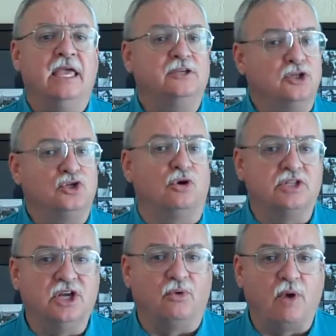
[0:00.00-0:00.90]
Is a short
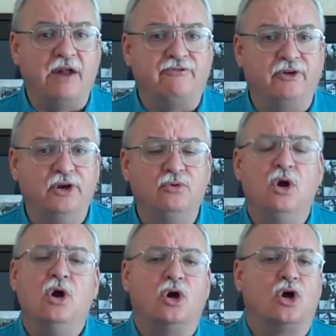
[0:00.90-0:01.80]
sale right for you?
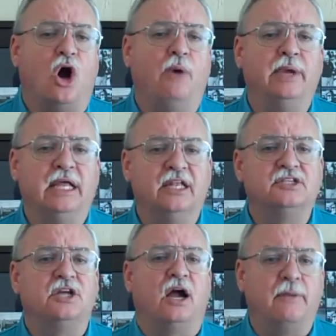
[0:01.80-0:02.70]
Call me. Let's
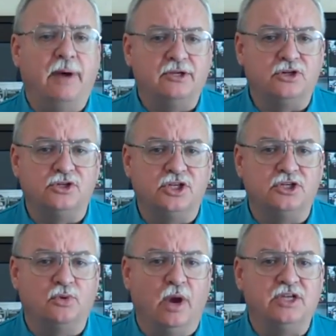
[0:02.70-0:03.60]
talk about your
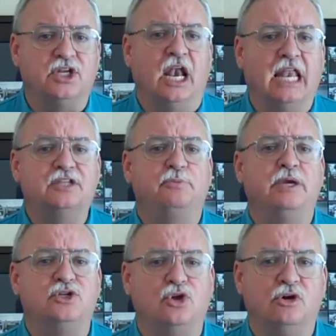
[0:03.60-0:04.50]
situation. Let's
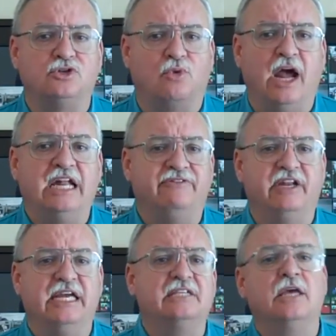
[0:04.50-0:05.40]
make sure it's right. If it
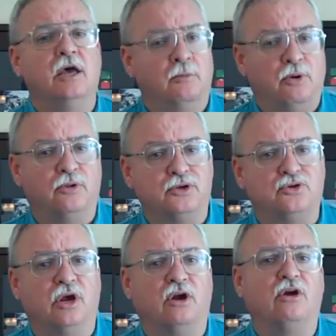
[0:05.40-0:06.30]
is, pull the
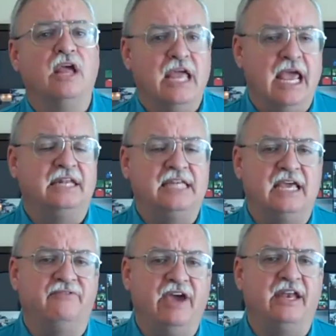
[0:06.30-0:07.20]
trigger and take
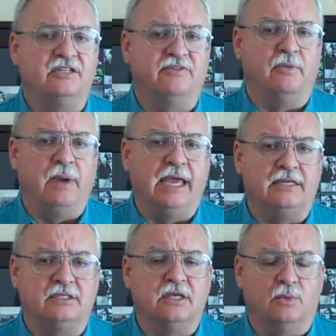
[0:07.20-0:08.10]
advantage of the
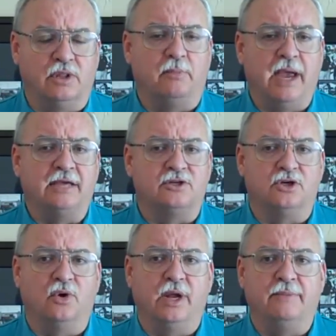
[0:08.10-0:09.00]
banks, what the banks are
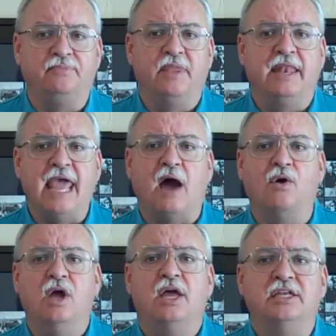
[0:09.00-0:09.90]
doing. Now,
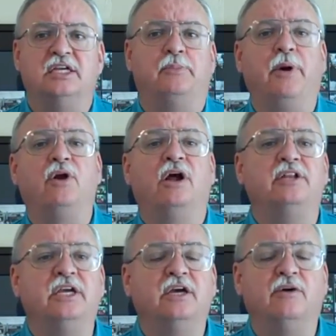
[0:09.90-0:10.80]
to get a better
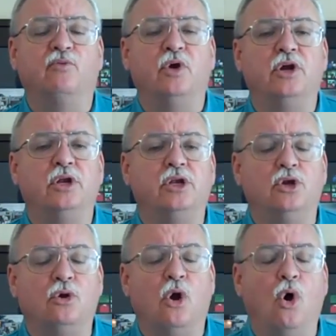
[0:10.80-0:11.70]
idea of when
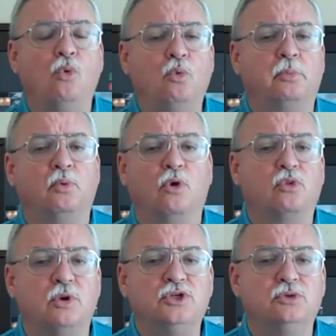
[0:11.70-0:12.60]
your home will be worth
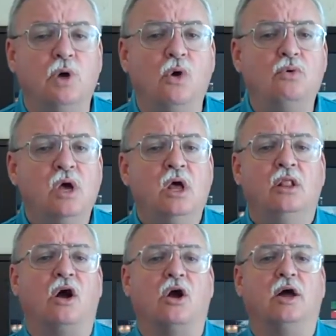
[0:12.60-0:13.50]
what you owe,
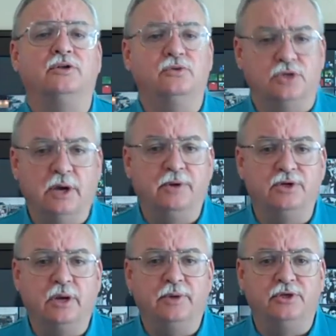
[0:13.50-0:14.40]
log on to
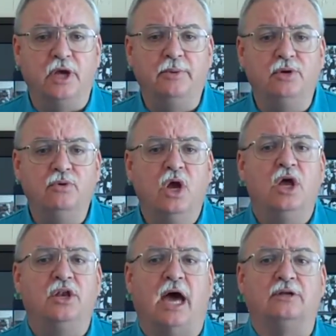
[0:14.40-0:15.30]

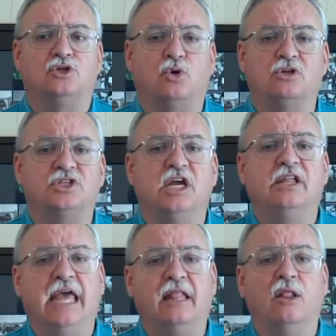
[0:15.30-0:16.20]

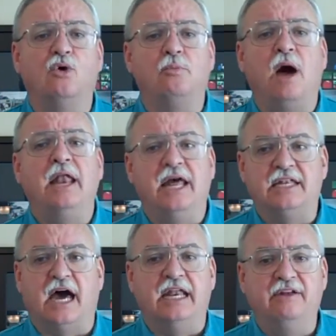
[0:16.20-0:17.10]

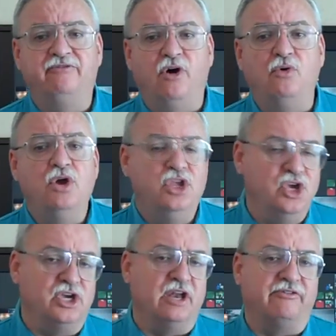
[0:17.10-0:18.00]
www.shortsaleandloanmod.info.
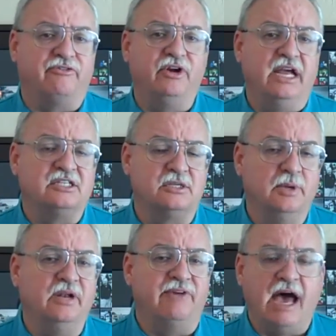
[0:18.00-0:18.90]
You get a free
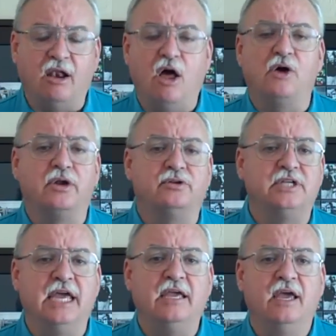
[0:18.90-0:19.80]
estimate of how long it'll
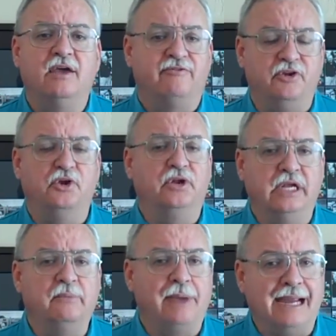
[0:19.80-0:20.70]
take for you to
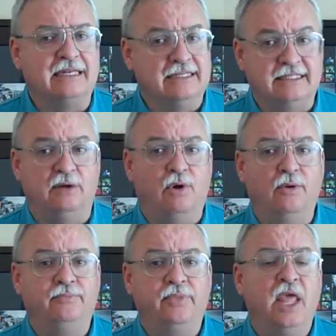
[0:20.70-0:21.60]
get back to zero.